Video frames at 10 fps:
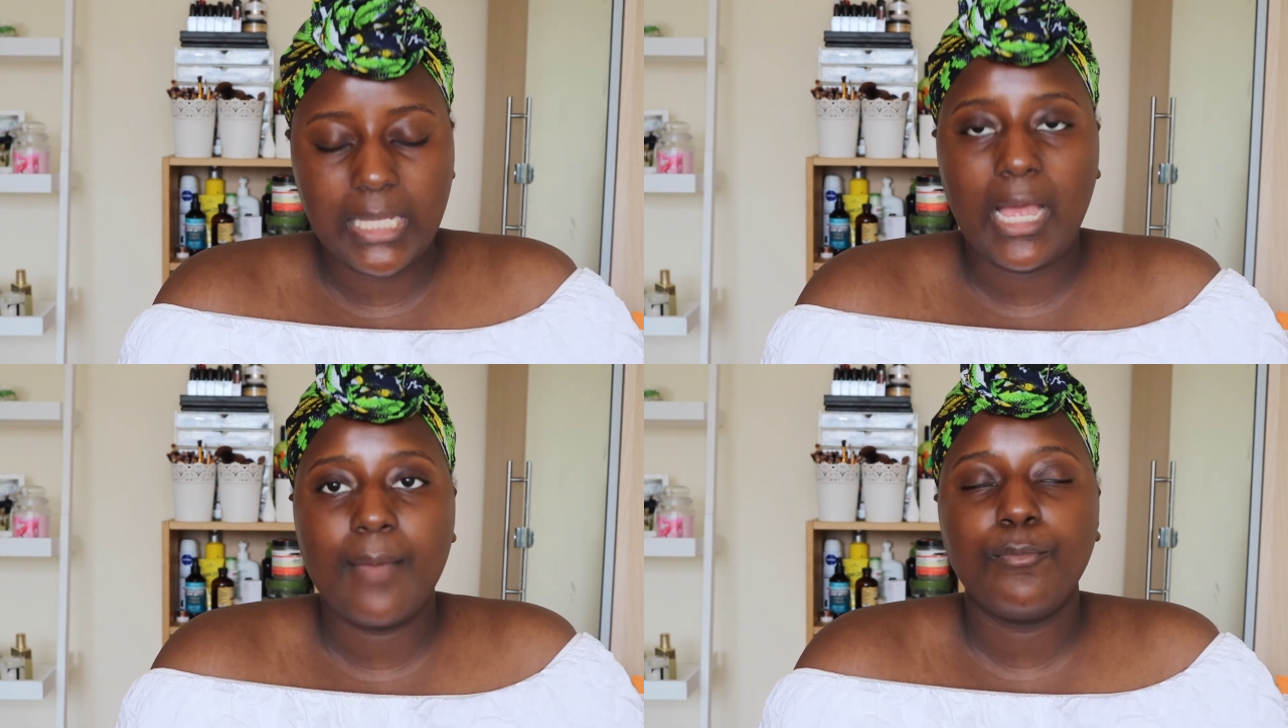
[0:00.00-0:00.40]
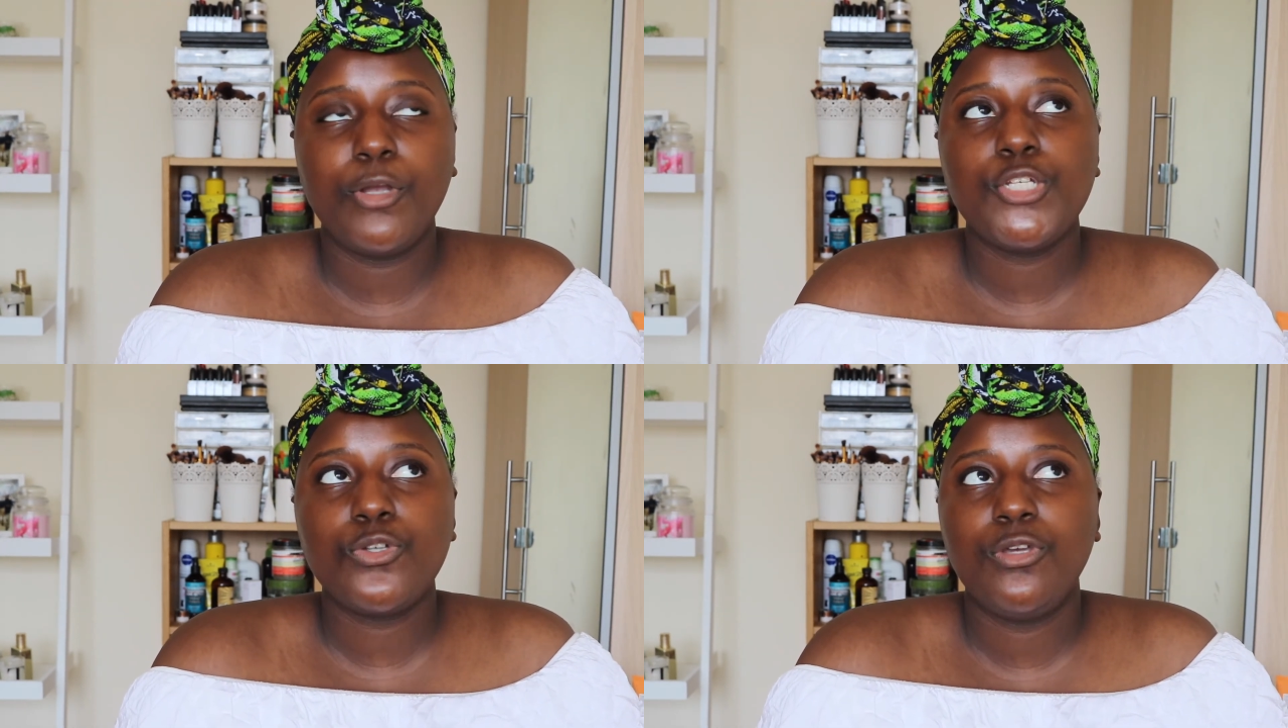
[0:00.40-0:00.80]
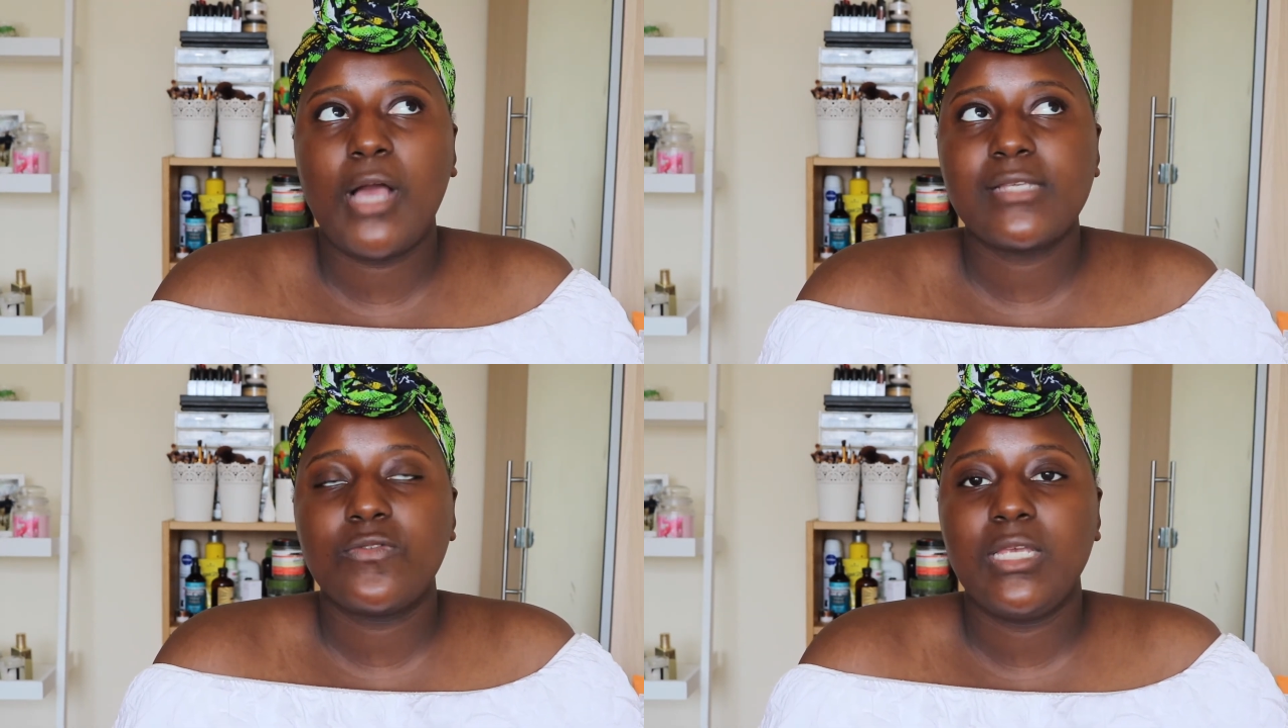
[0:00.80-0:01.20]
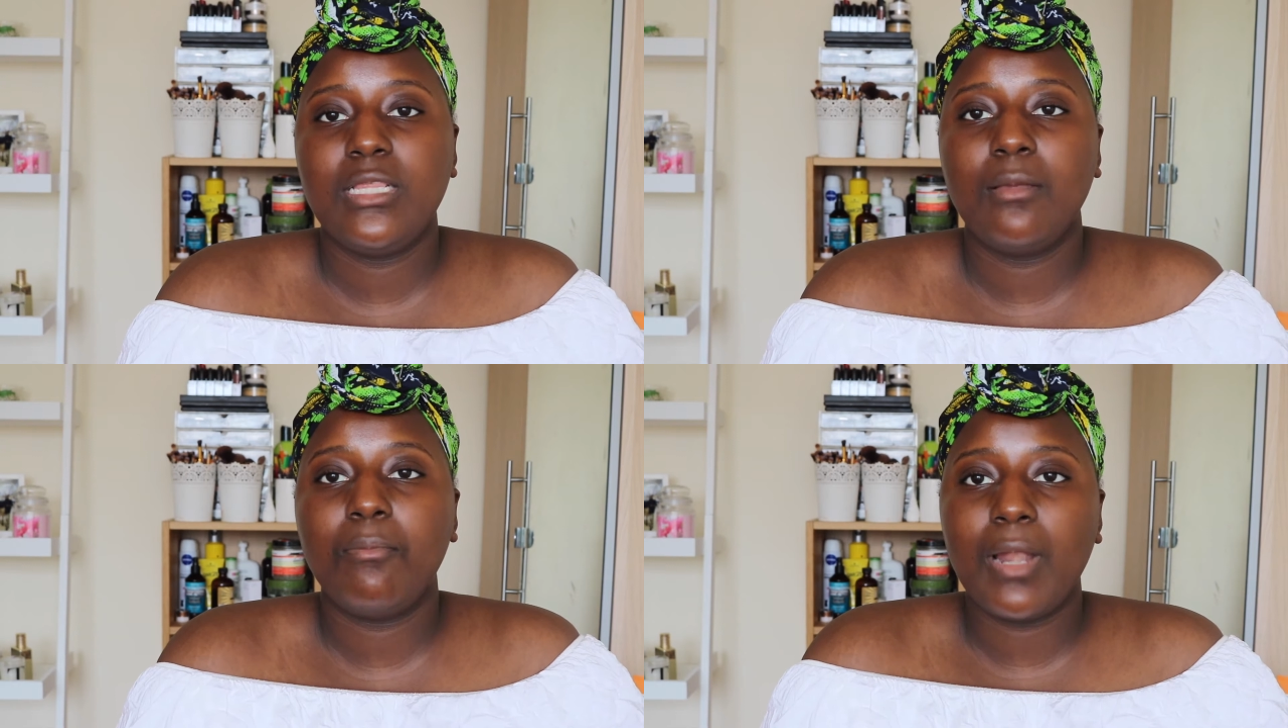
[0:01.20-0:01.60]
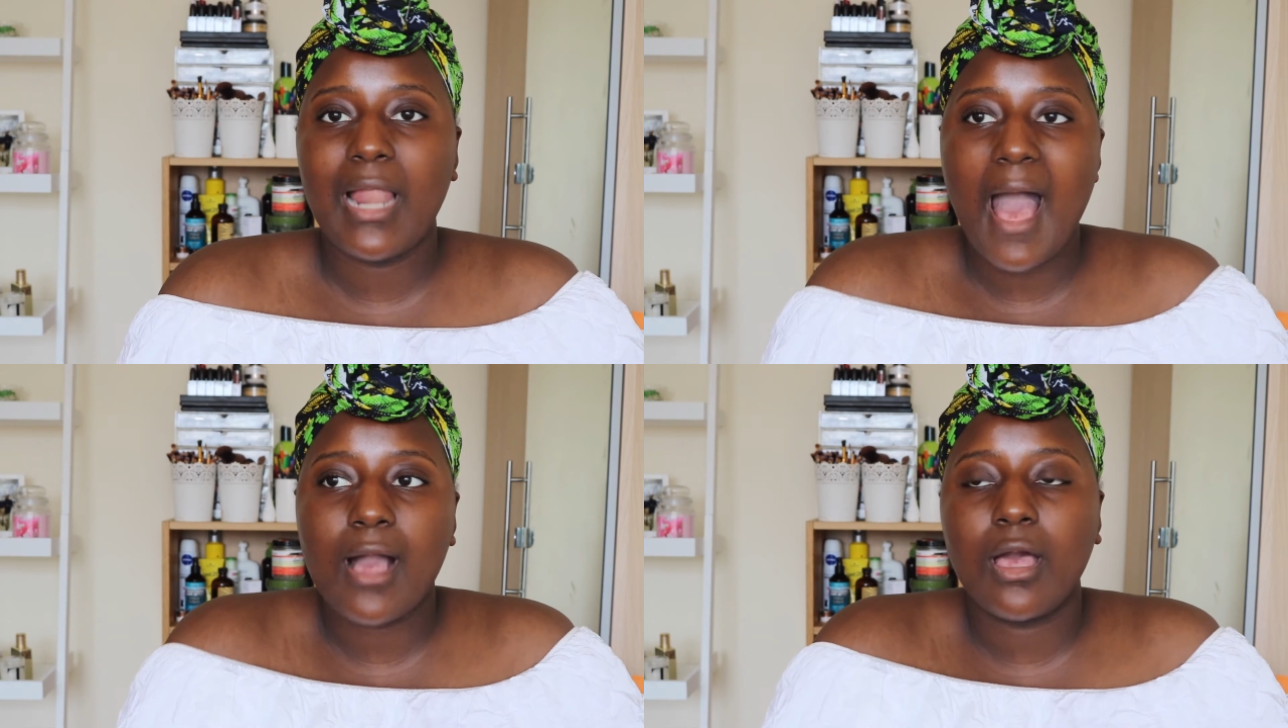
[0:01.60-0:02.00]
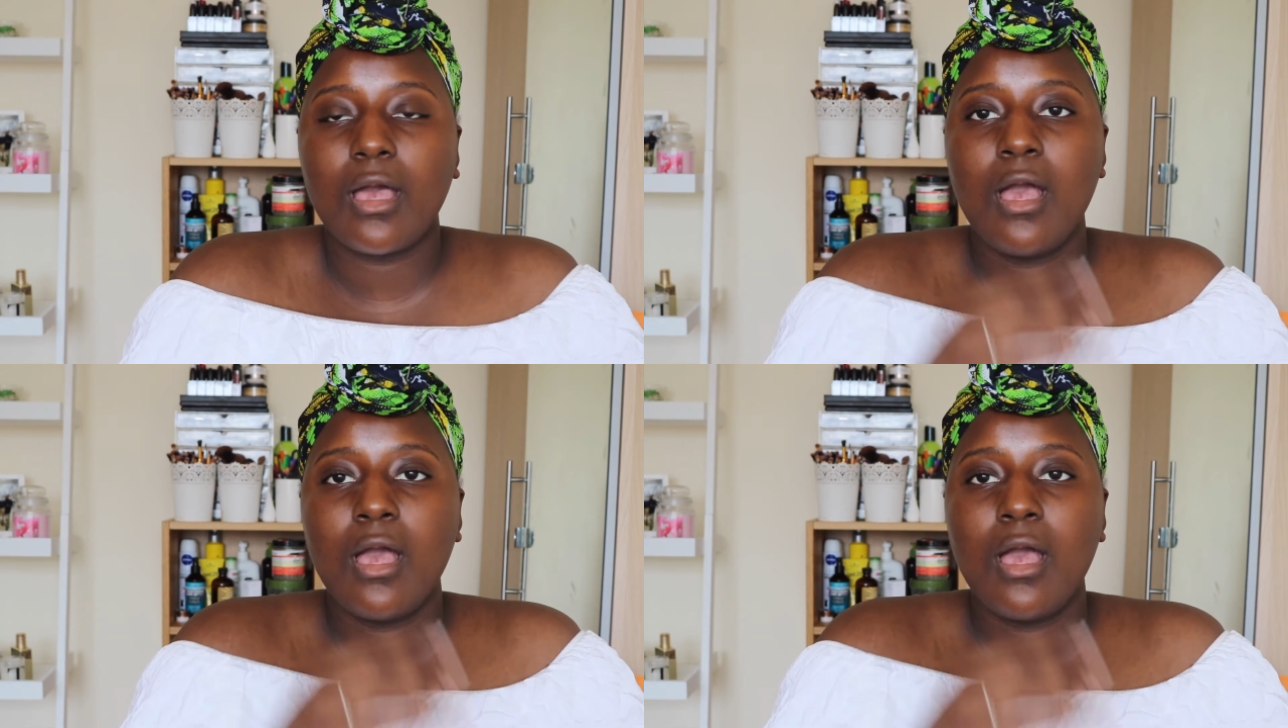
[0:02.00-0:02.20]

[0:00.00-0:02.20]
Like, I'm pretty sure you guys have seen the black